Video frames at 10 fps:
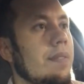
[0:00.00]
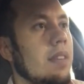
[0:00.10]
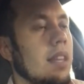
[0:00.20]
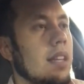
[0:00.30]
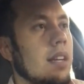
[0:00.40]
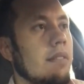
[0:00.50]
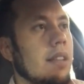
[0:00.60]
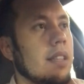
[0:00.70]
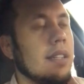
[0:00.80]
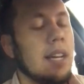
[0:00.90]

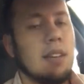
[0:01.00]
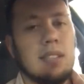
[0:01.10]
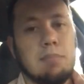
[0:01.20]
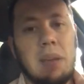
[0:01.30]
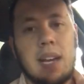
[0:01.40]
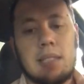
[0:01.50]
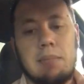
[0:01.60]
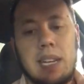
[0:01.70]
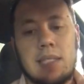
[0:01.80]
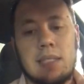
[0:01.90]
and then now these back
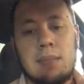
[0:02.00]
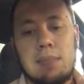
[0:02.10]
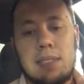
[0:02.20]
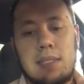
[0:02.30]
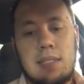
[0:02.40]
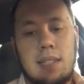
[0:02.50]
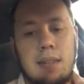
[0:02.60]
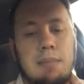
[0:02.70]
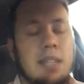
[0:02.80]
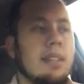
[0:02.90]
spasms.
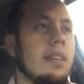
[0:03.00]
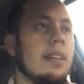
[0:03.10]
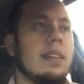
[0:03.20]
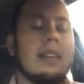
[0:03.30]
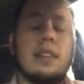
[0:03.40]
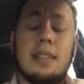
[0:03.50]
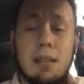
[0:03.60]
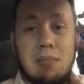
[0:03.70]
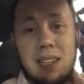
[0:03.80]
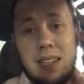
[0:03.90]
I mean,
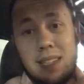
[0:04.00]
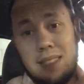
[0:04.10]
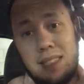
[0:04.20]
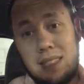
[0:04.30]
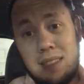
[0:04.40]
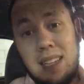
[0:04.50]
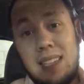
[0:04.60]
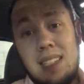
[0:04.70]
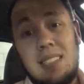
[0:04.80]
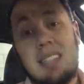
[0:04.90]
come on, guys.
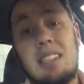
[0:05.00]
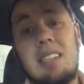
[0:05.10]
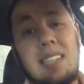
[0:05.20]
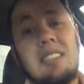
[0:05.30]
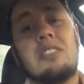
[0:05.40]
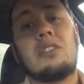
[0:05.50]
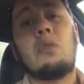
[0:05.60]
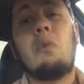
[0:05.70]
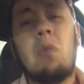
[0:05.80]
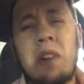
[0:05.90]
He's
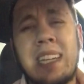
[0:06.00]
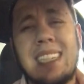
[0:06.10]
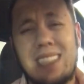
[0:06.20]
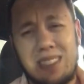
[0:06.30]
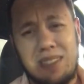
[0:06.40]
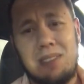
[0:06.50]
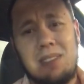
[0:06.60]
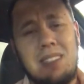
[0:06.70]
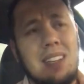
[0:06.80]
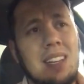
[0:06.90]
20 years
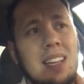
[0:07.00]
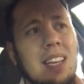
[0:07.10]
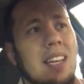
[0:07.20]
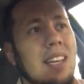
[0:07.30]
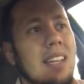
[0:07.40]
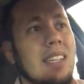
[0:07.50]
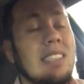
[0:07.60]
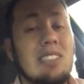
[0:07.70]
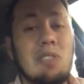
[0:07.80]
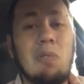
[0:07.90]
old.
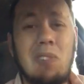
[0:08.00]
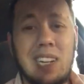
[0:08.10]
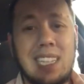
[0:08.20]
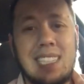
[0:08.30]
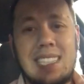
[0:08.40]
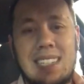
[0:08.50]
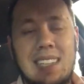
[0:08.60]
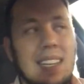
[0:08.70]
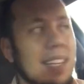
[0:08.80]
He's 20. He's